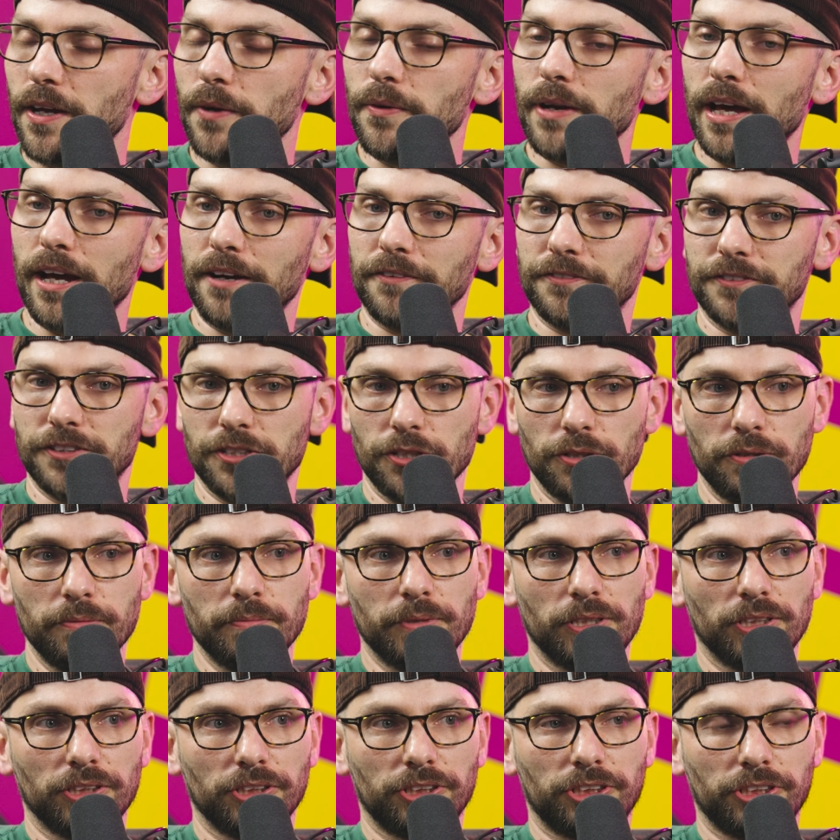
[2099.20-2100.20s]
don't have too
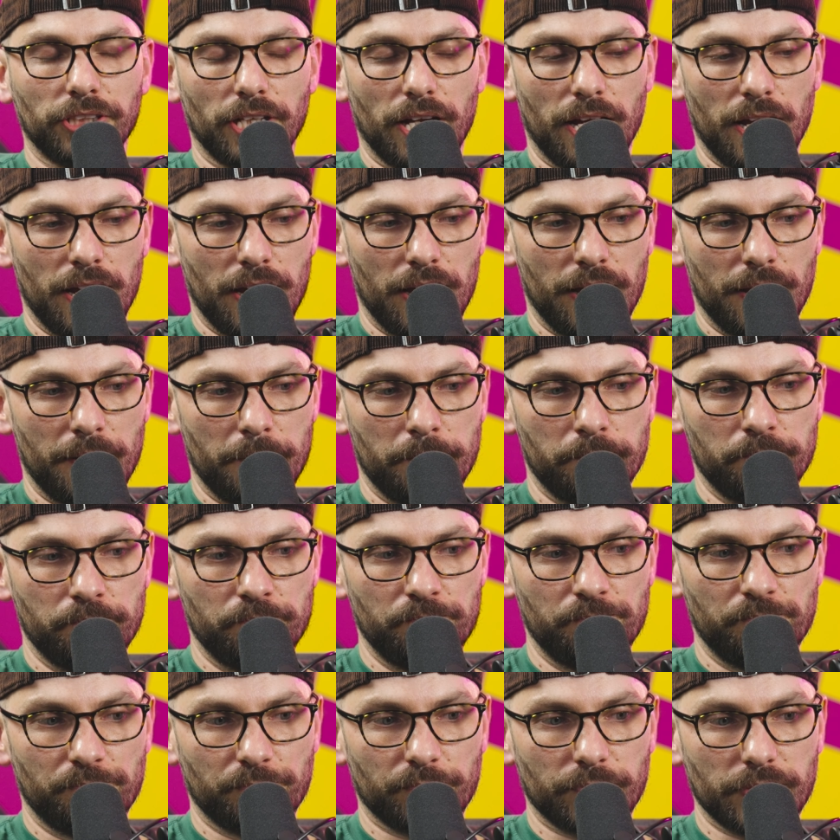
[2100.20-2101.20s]
much
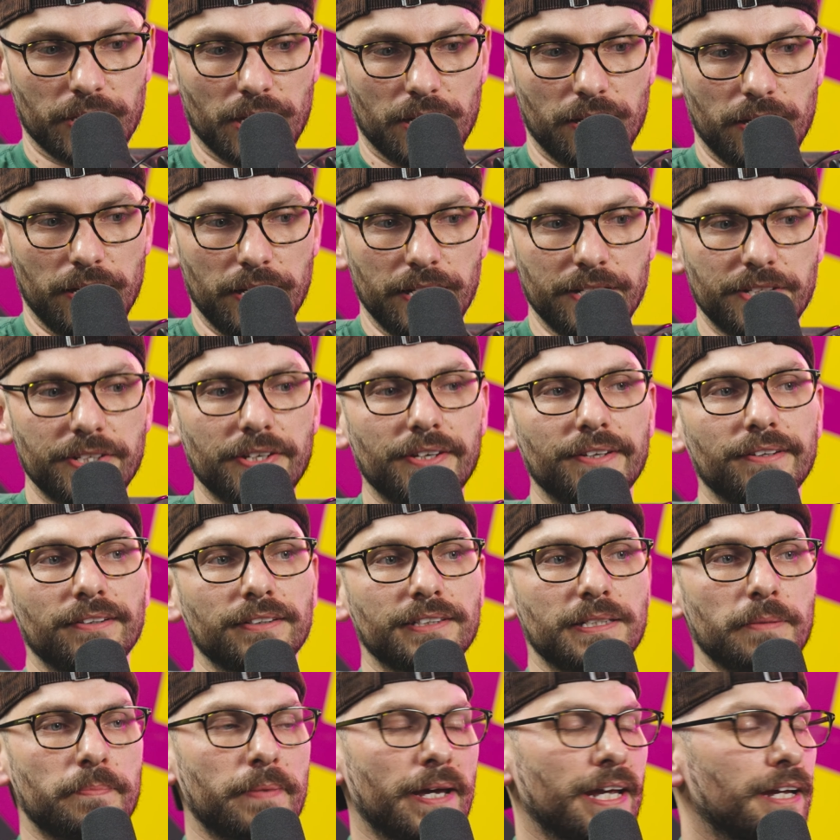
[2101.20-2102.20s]

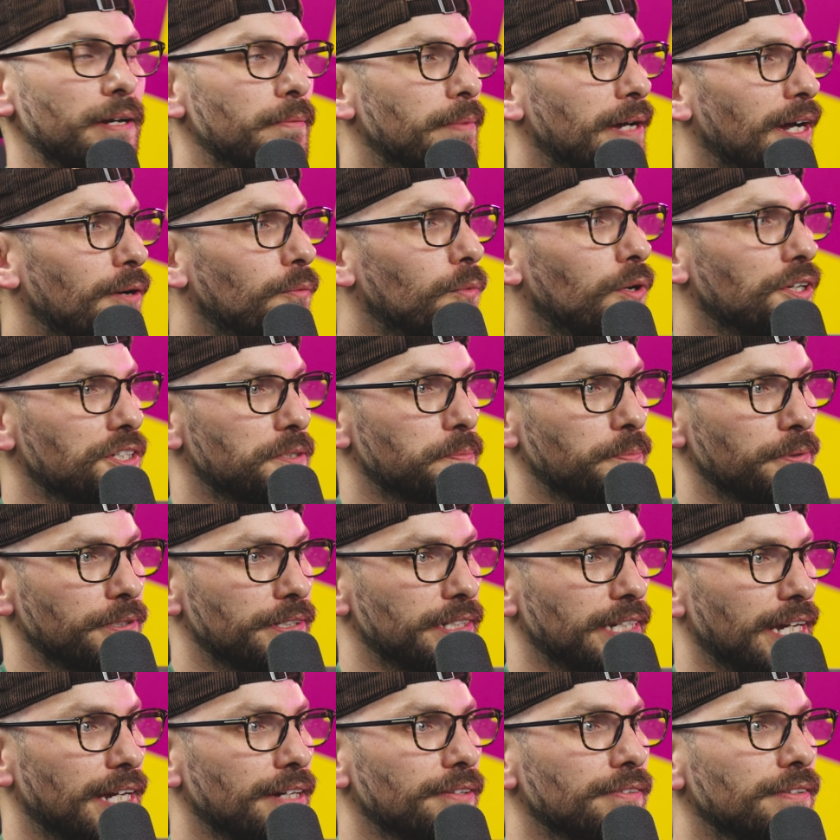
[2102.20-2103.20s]
internal debate about what to
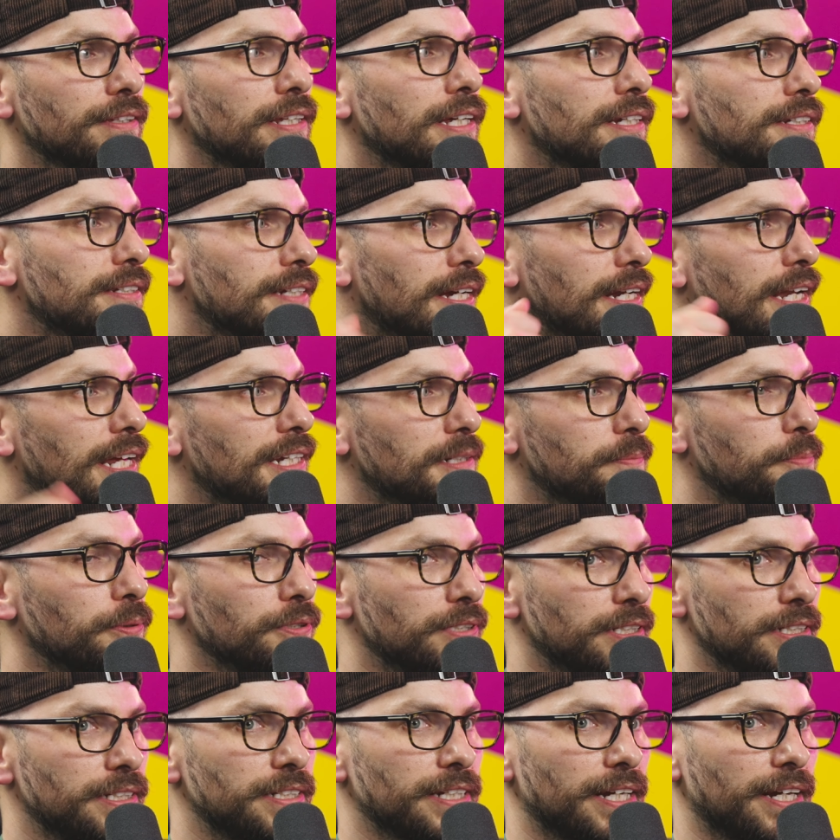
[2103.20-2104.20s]
put out. They say let's
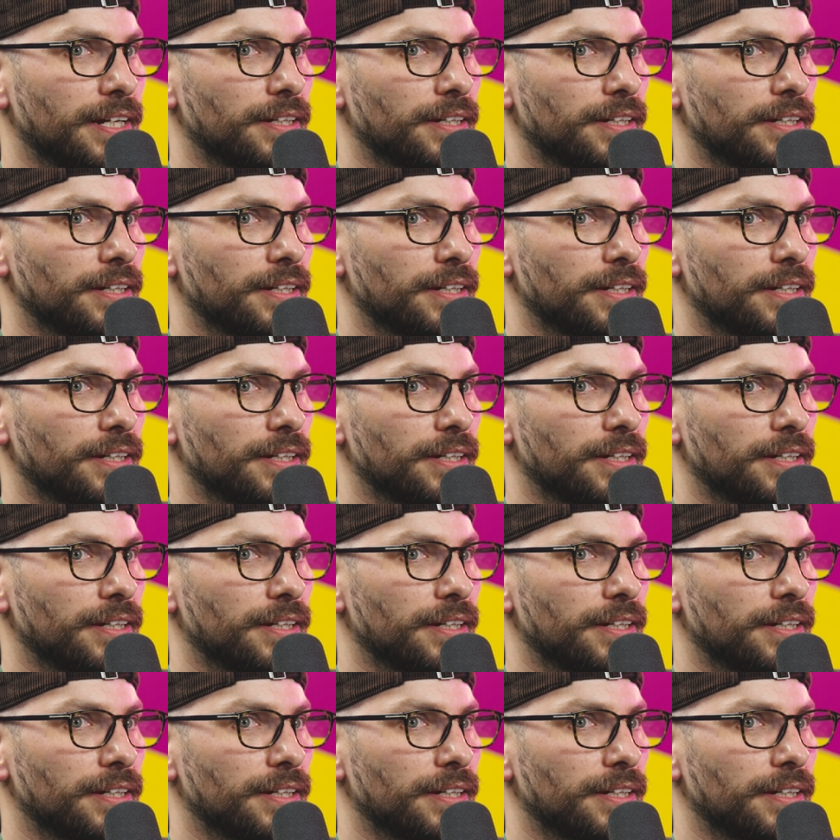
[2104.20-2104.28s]
put it